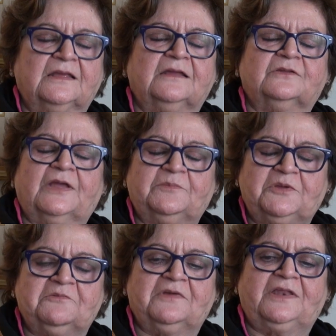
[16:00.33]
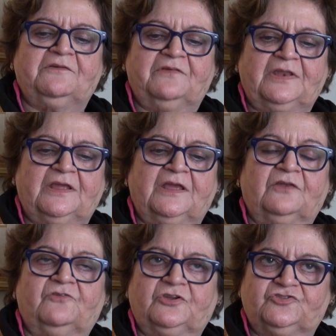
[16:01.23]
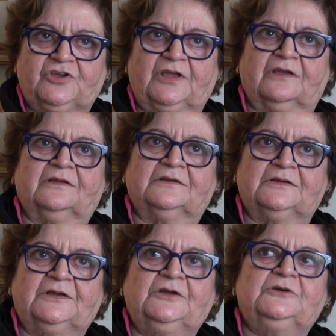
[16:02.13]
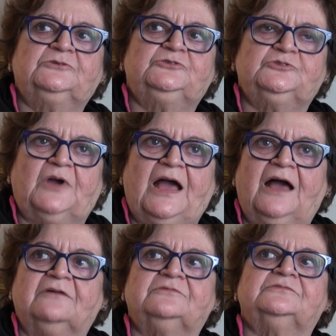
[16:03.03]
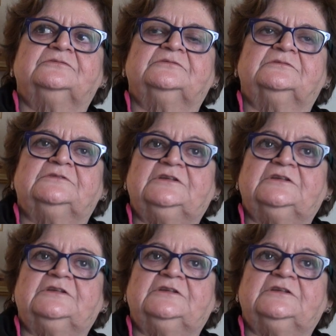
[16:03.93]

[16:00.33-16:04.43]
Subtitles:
I think it can be very, very enriching to have